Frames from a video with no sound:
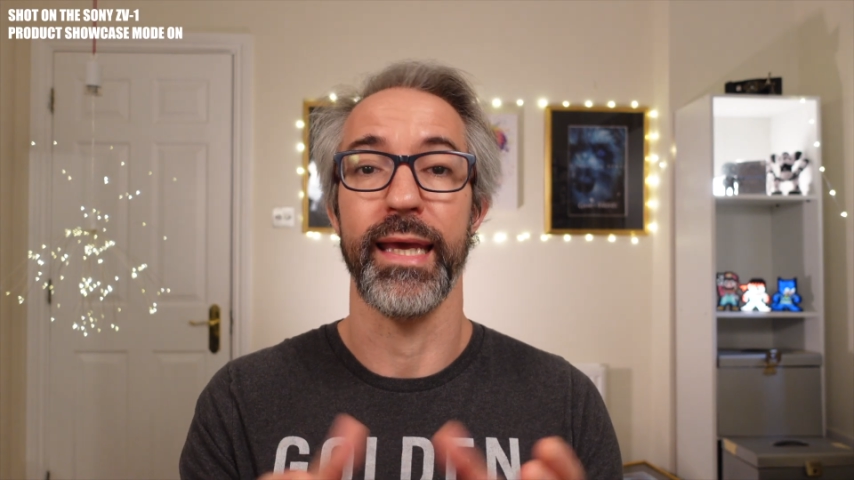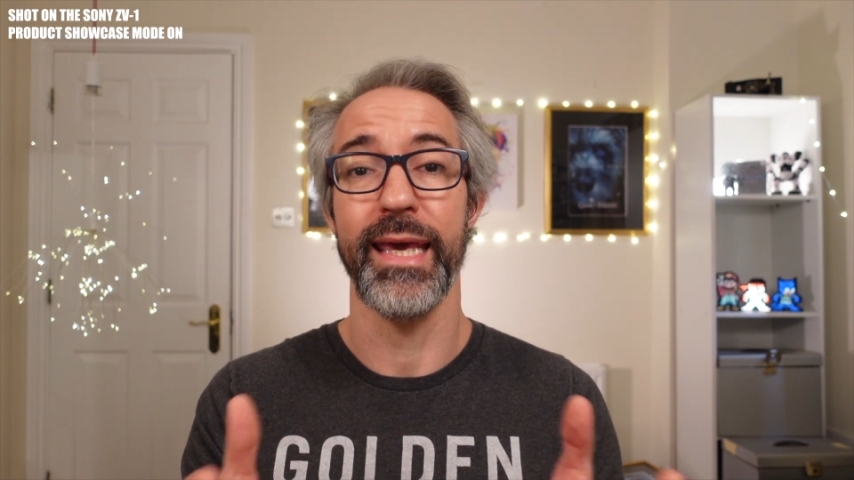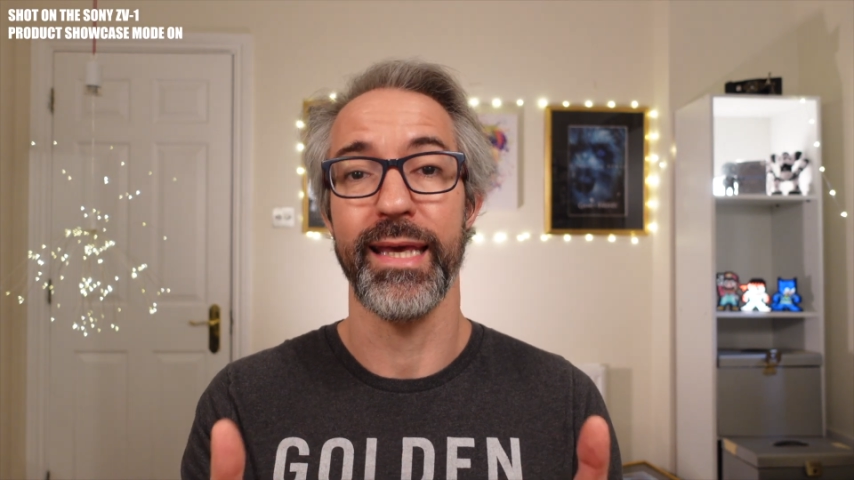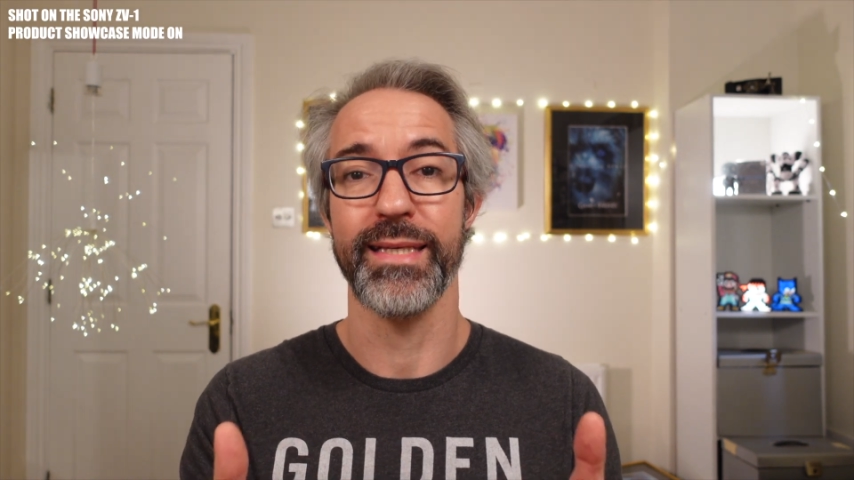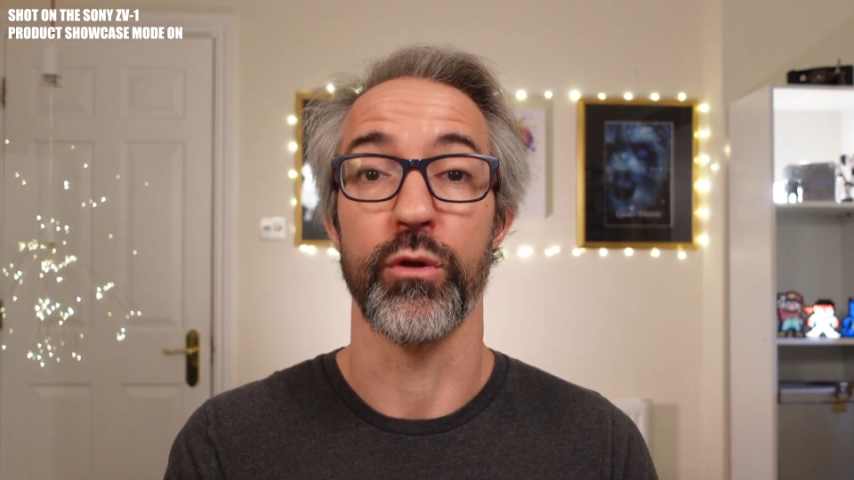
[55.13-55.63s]

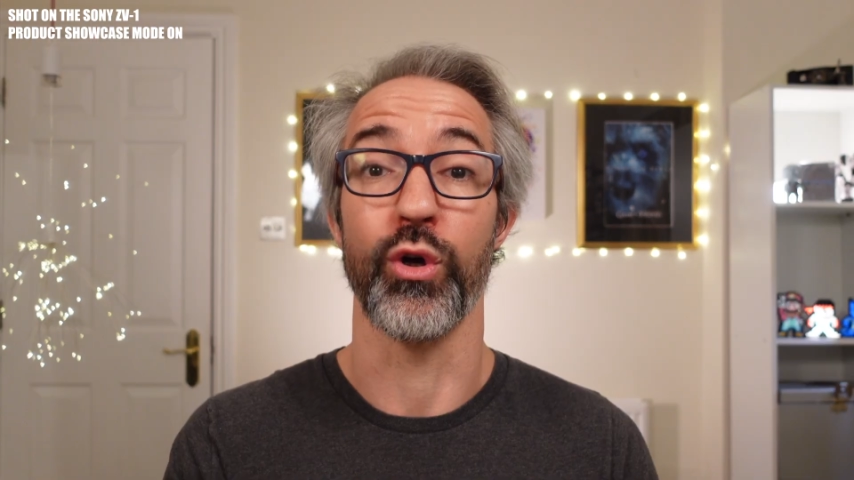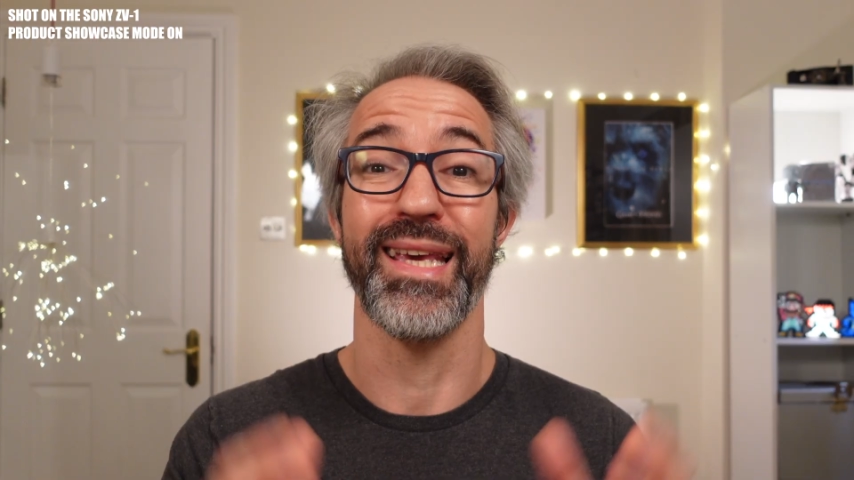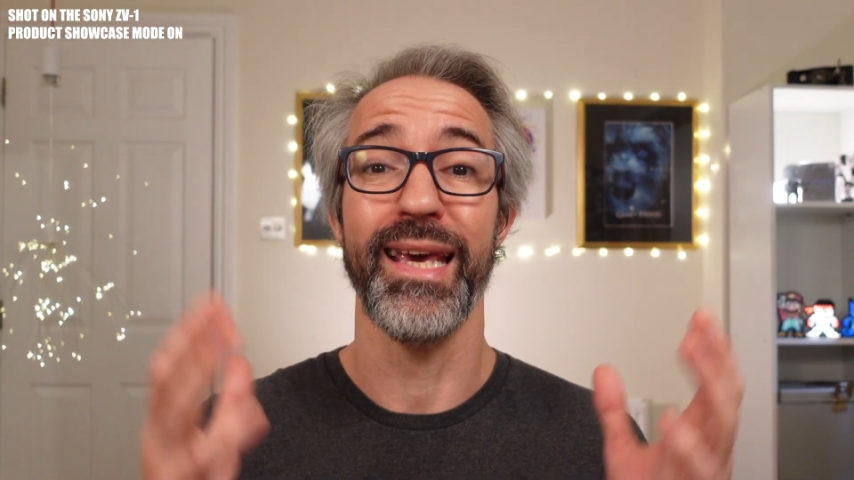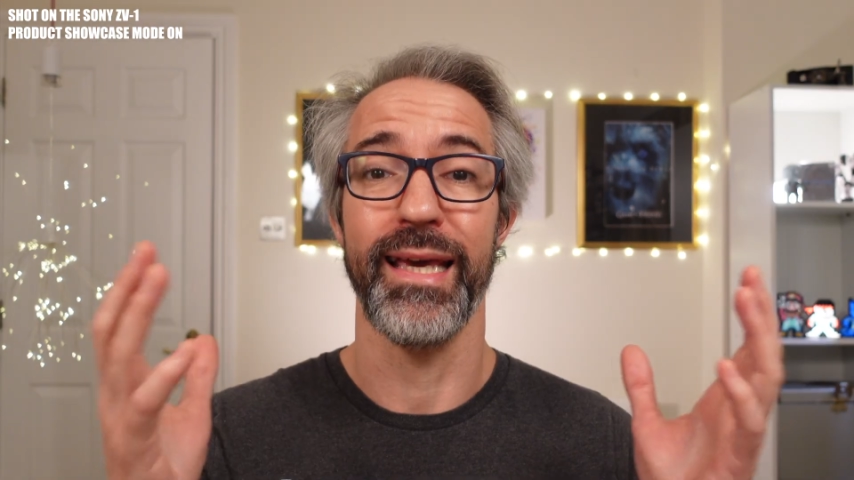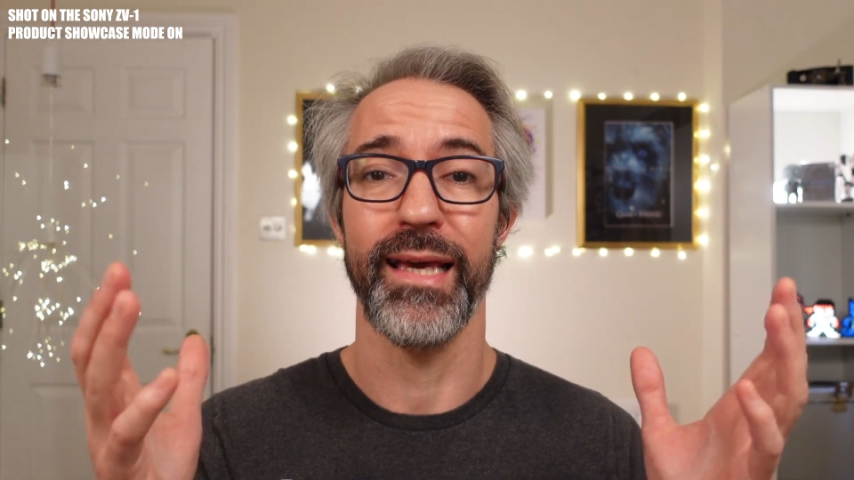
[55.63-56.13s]
is the
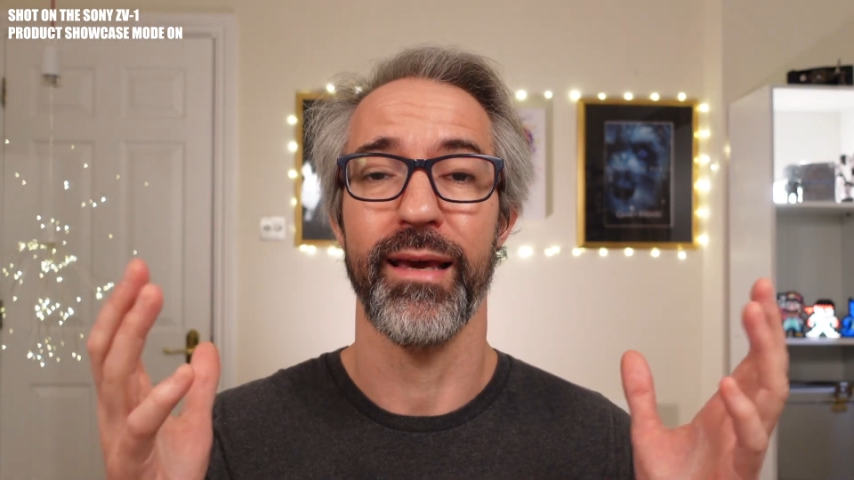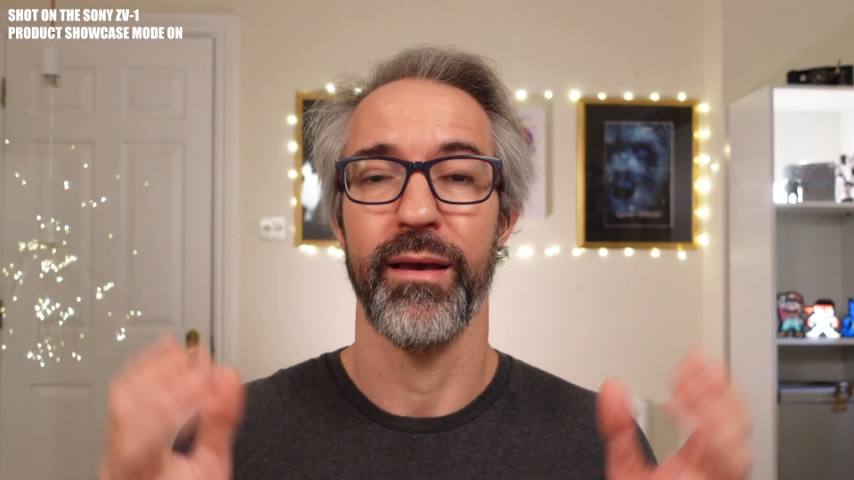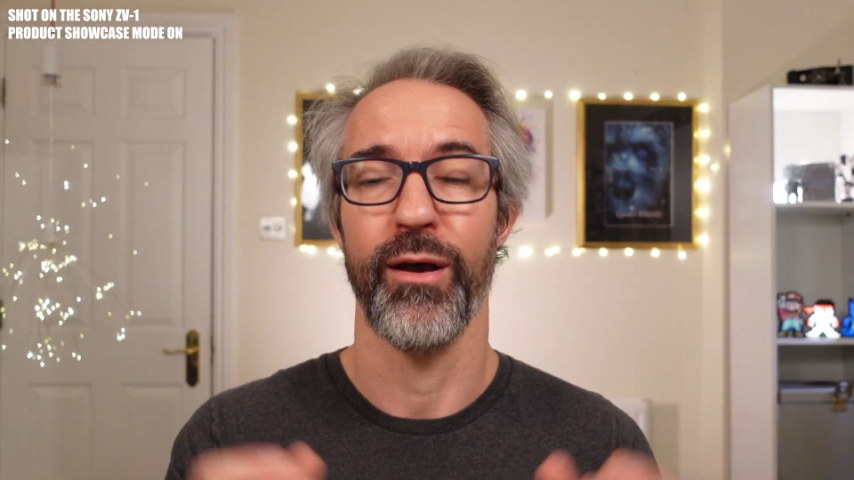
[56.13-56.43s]
king